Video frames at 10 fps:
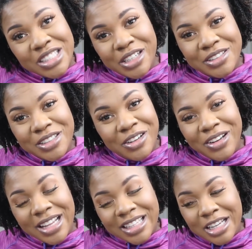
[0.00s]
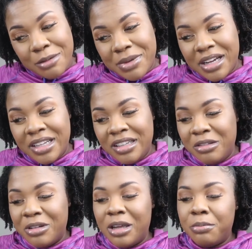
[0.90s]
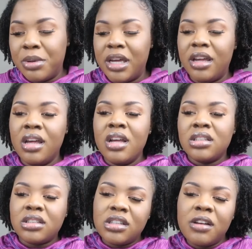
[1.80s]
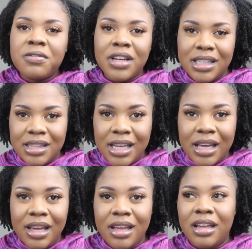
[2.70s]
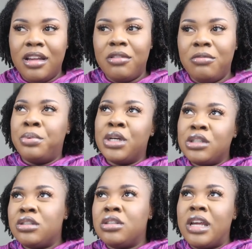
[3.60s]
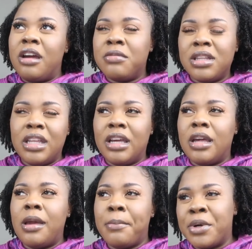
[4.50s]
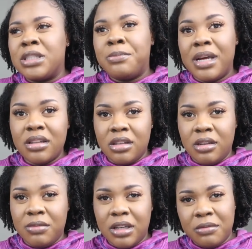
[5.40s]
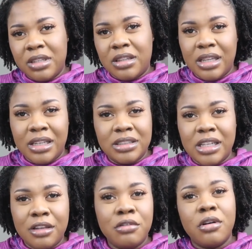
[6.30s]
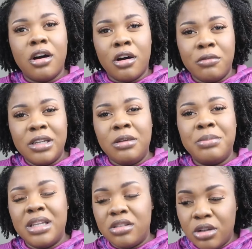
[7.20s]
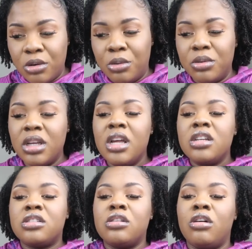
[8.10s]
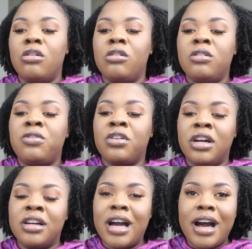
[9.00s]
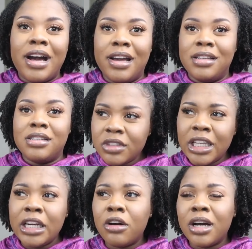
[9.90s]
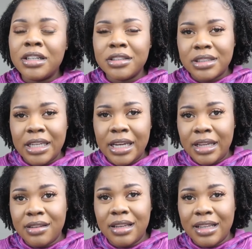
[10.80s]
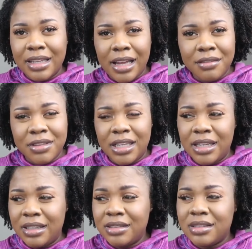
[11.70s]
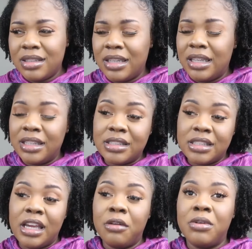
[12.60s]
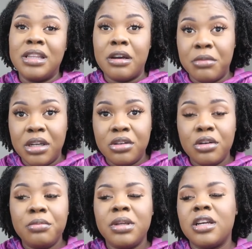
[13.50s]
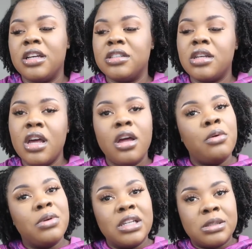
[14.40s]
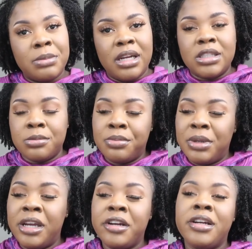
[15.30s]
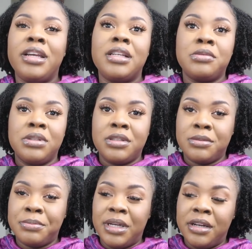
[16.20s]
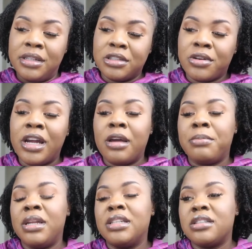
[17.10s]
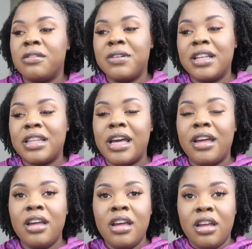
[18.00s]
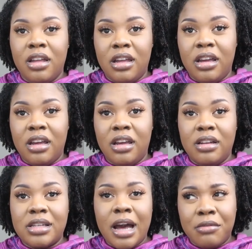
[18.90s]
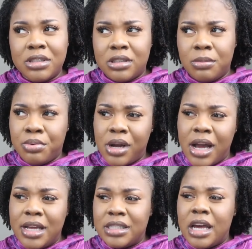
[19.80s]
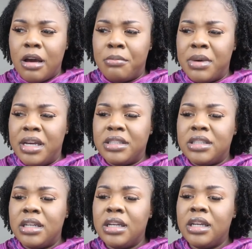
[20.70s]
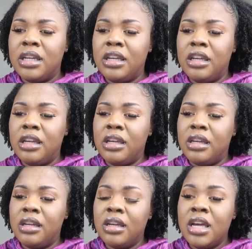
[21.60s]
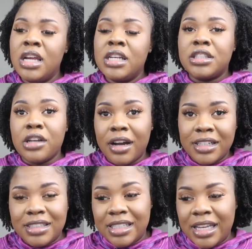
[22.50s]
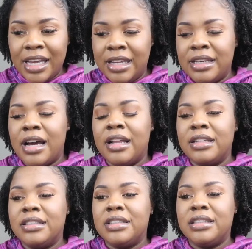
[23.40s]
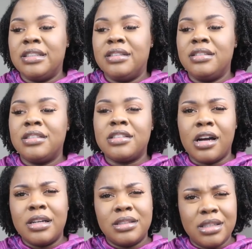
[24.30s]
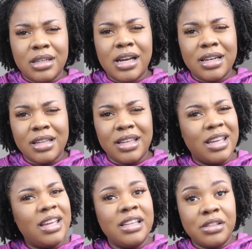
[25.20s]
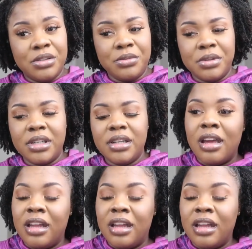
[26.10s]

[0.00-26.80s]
So she's gonna have to come out anyway. But stuff like that, it puts everything in perspective of the things that you've already been told. So for guys, they don't understand a lot of things in the same way that we do, because we experience periods, we experience cramping and stuff like that. And I was surprised how much he started to gain knowledge and started to kind of get into it.